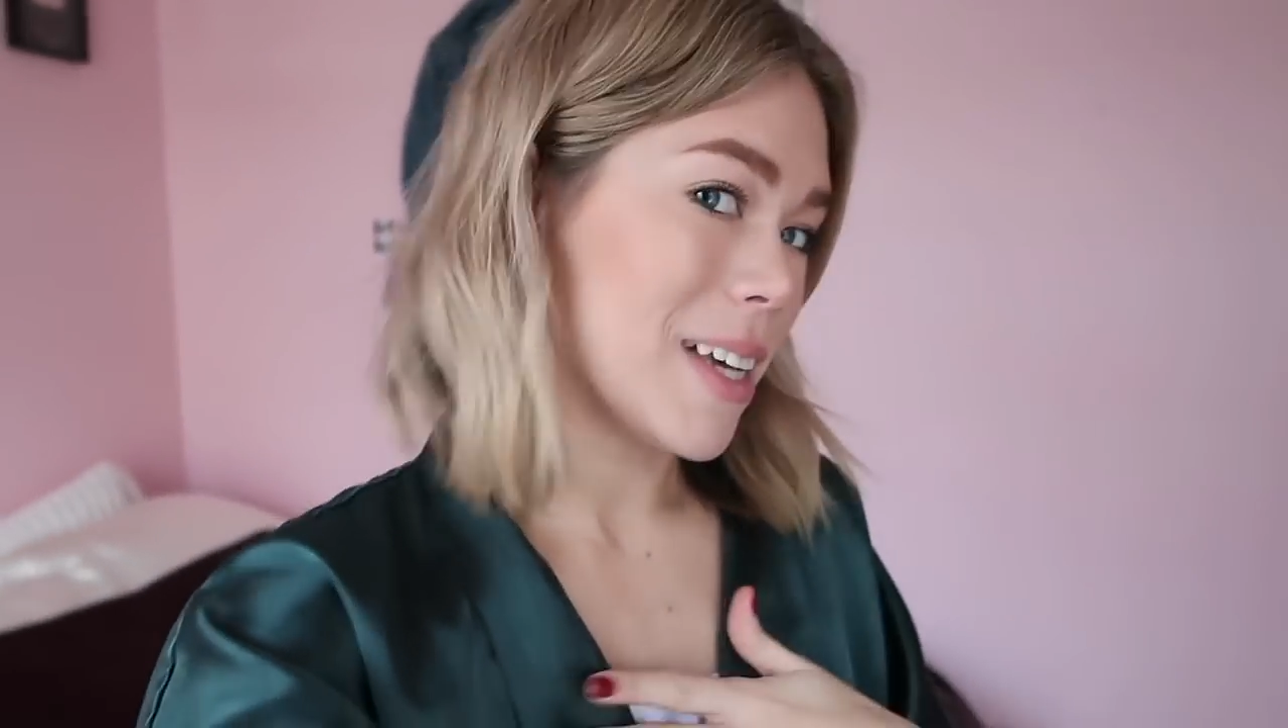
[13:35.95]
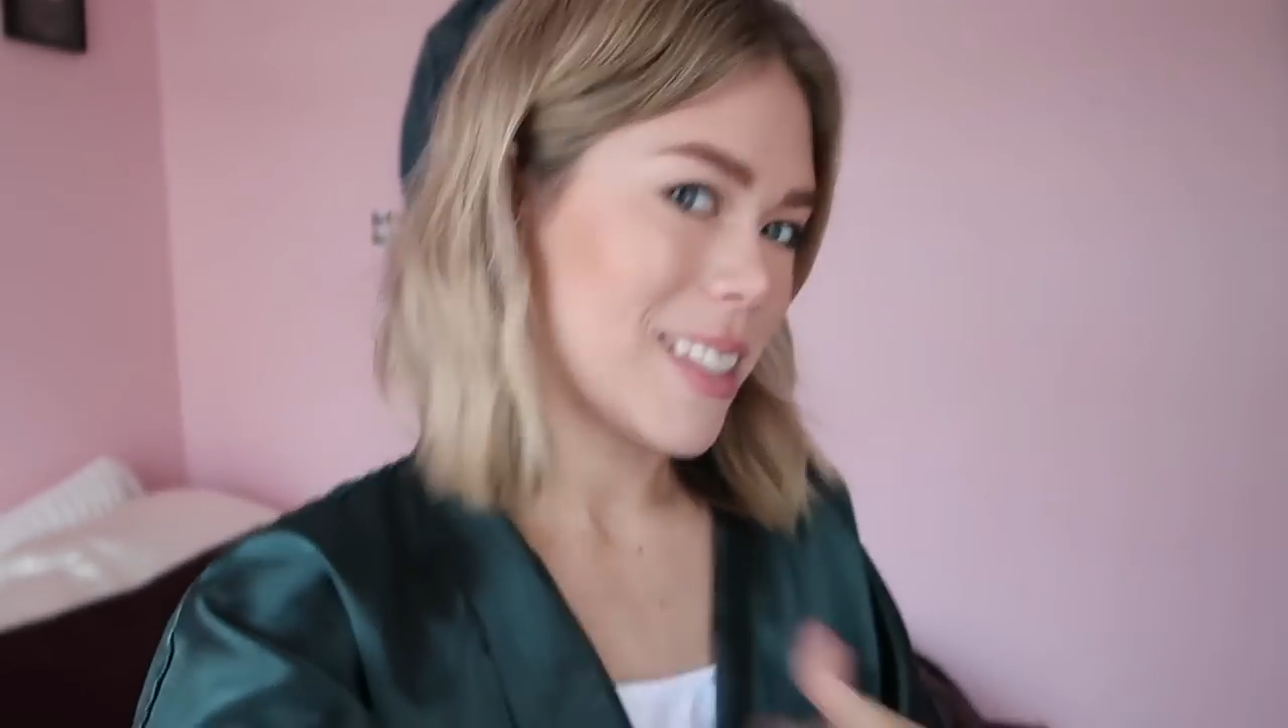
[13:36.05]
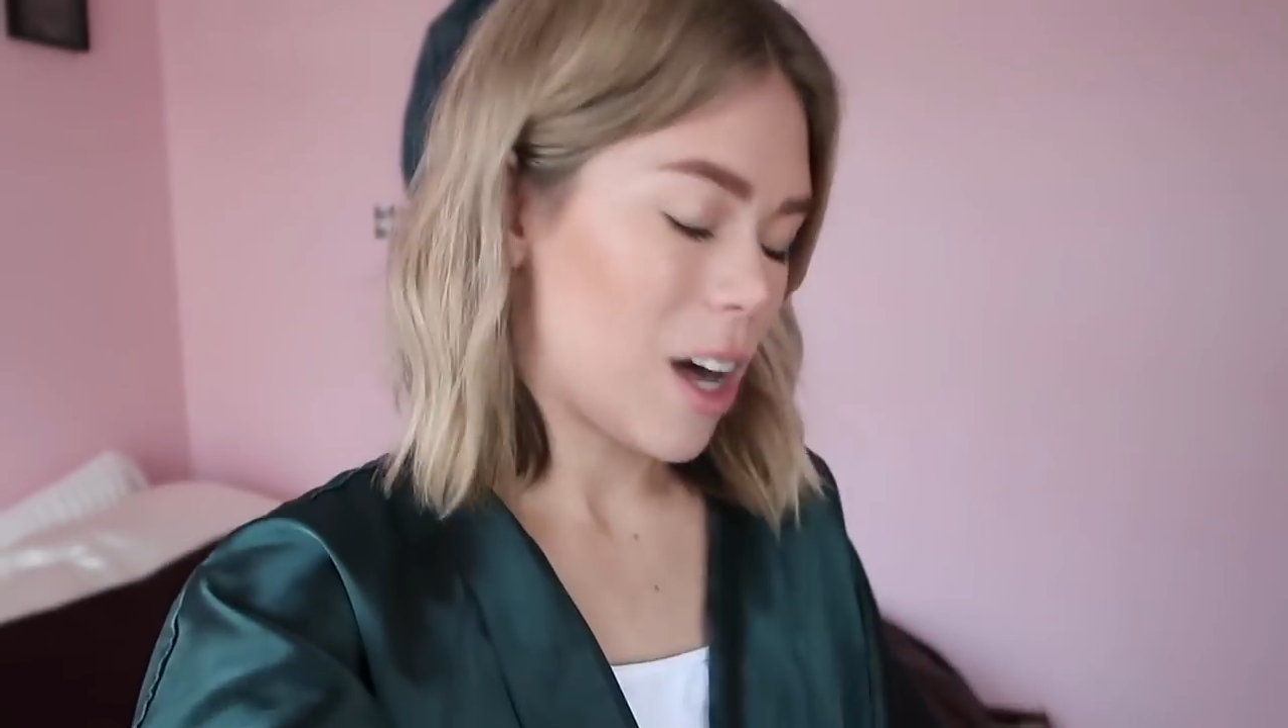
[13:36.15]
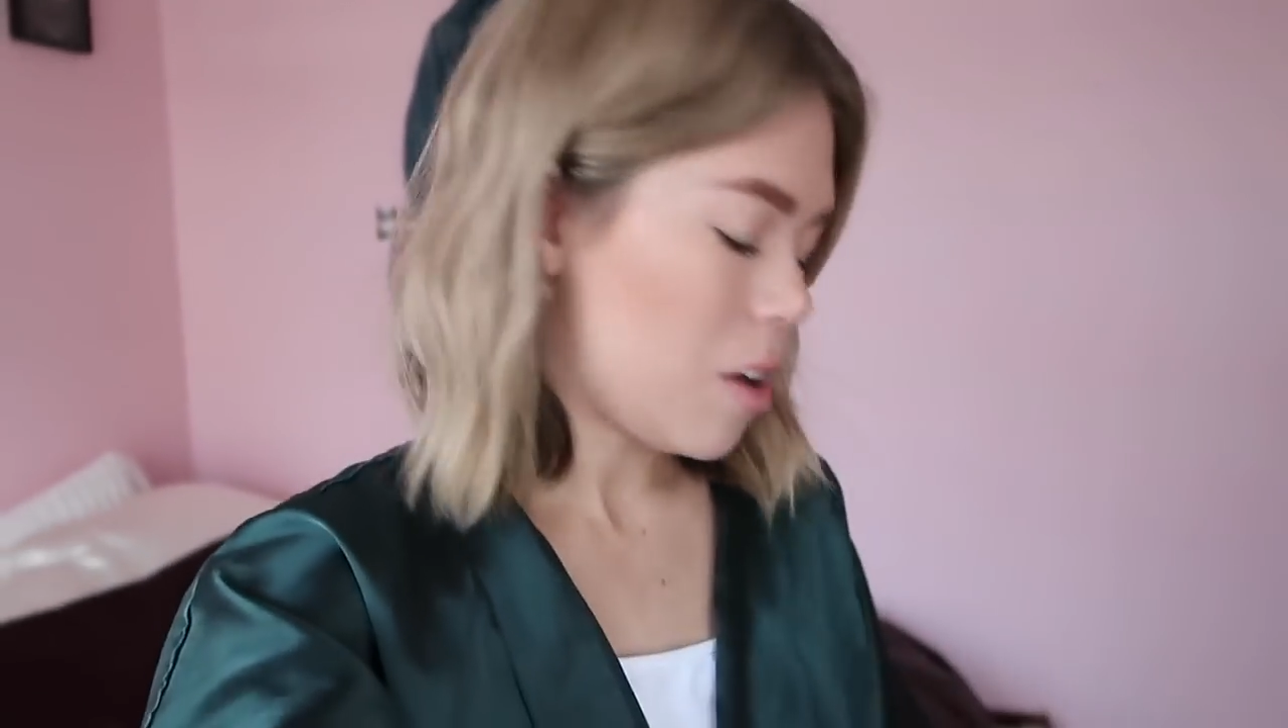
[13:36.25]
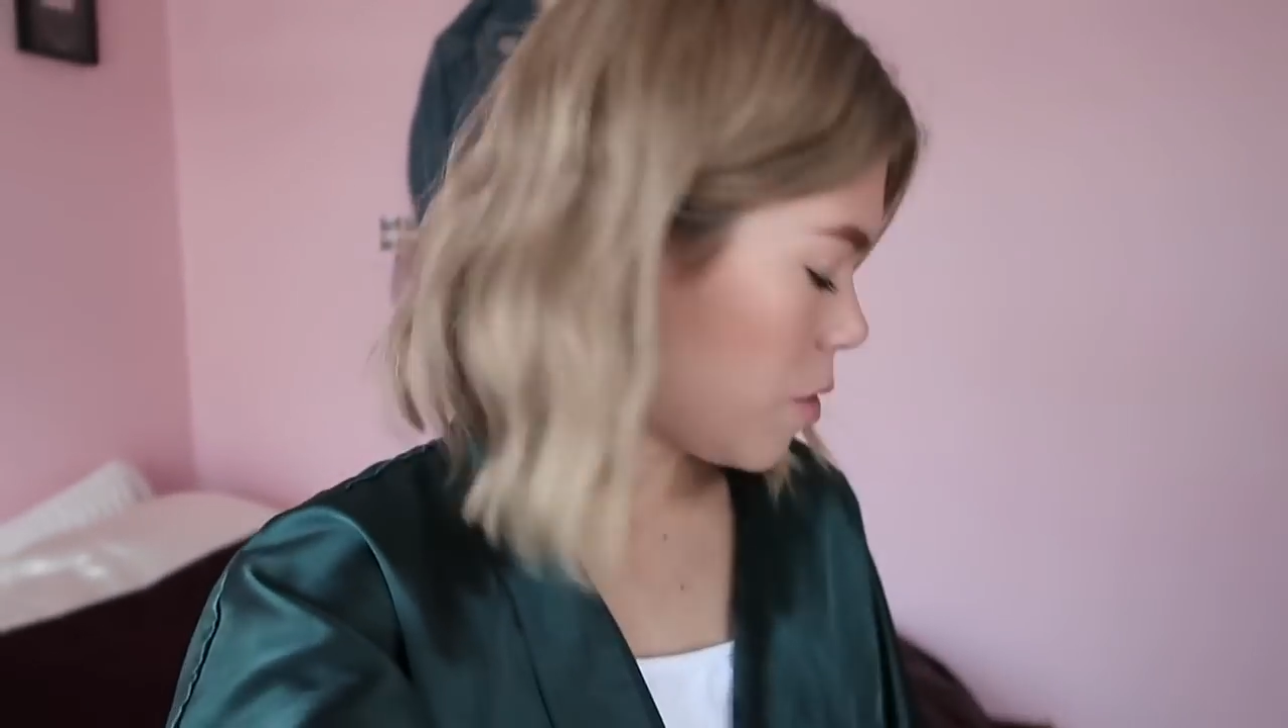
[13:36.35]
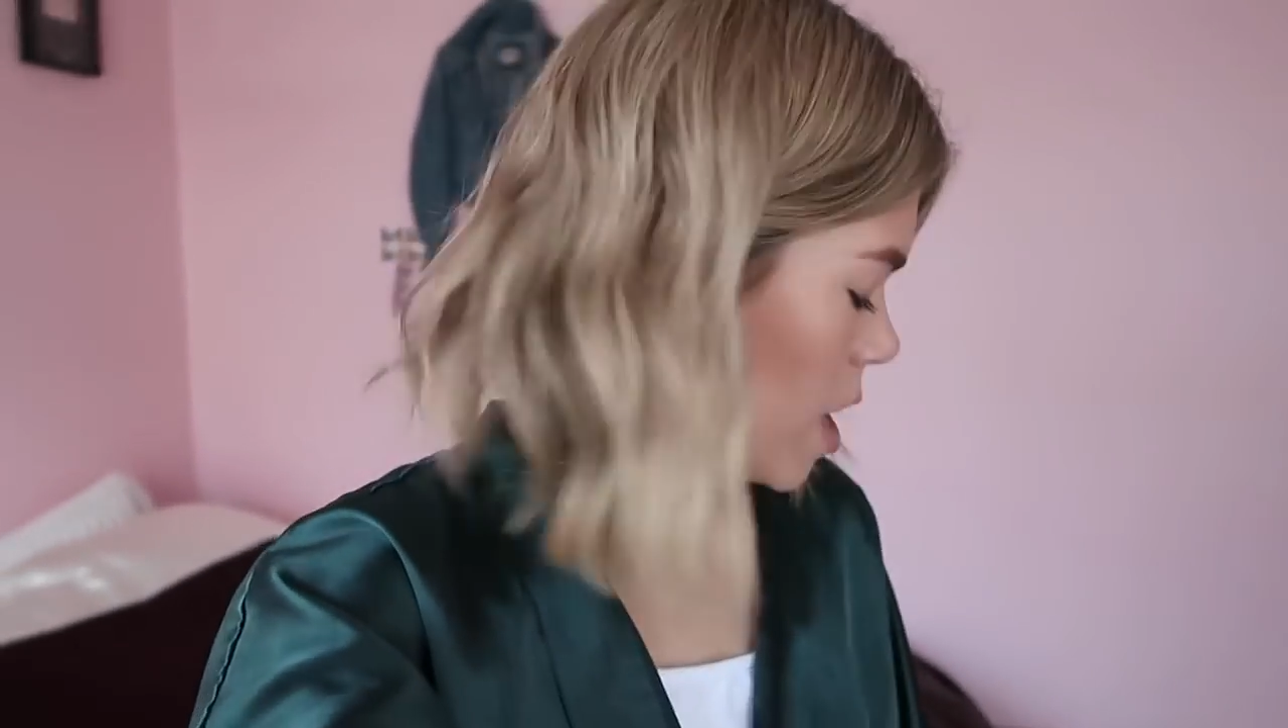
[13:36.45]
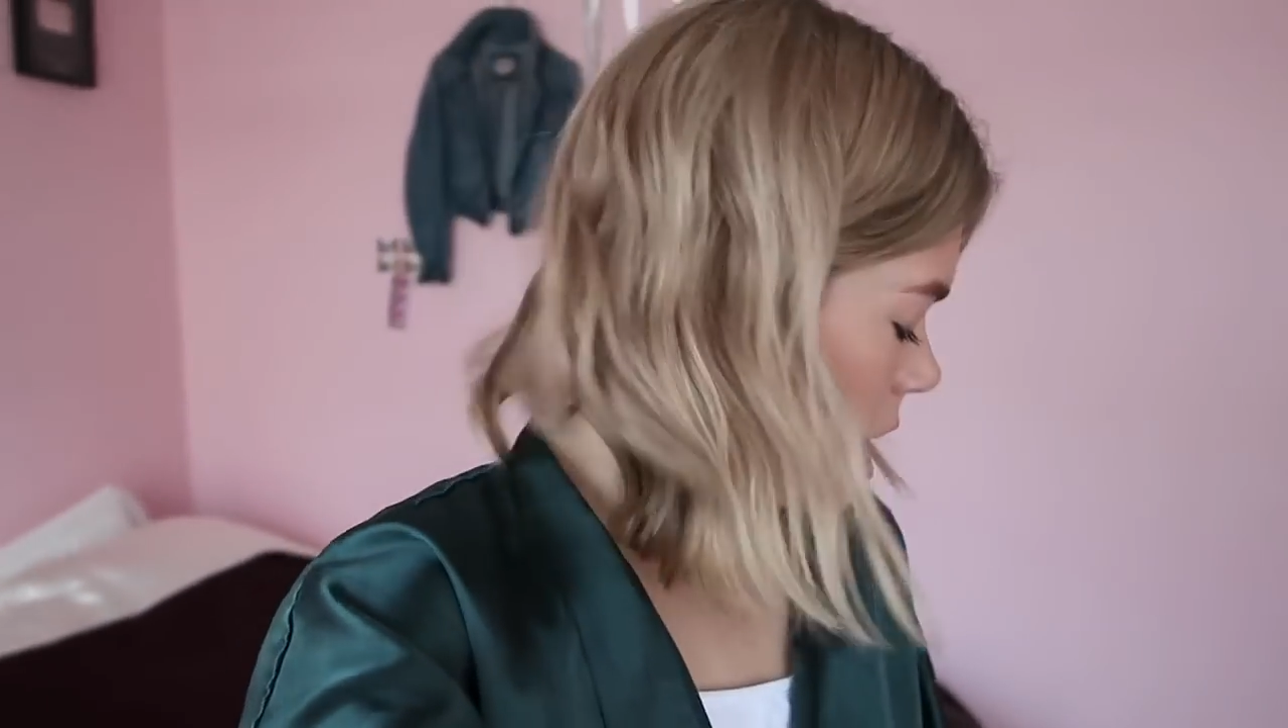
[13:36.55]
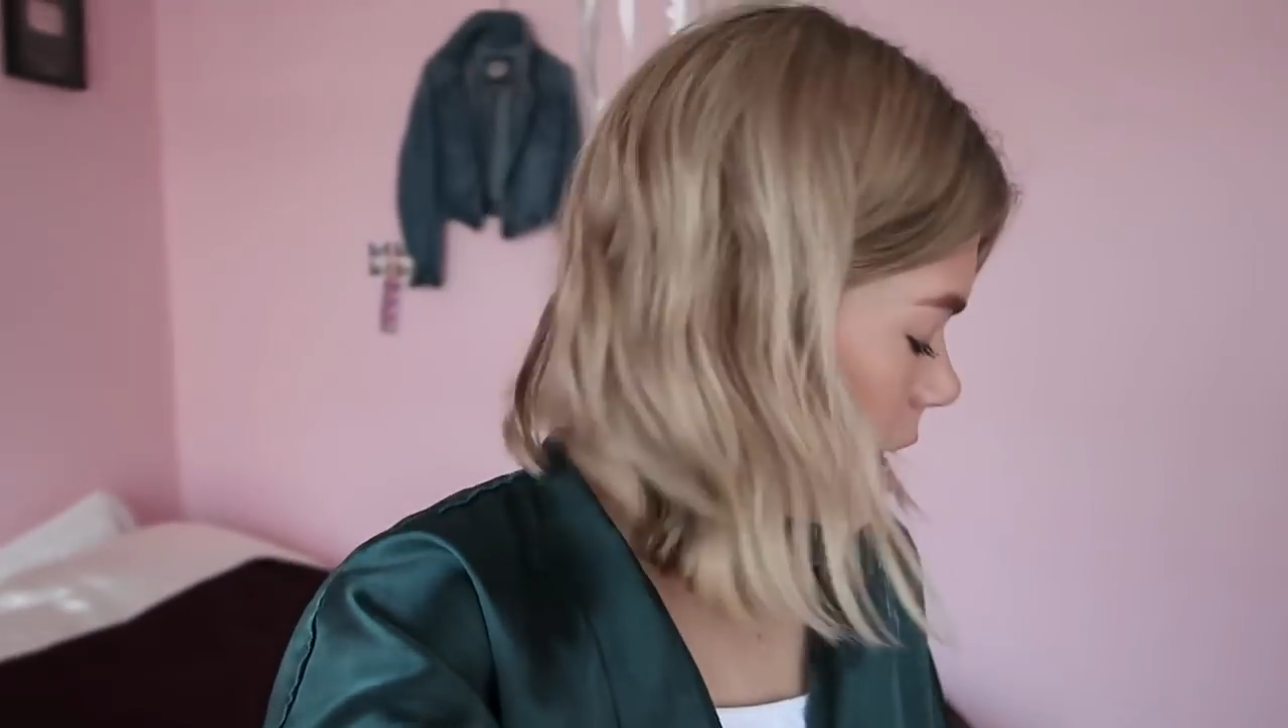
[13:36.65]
myself.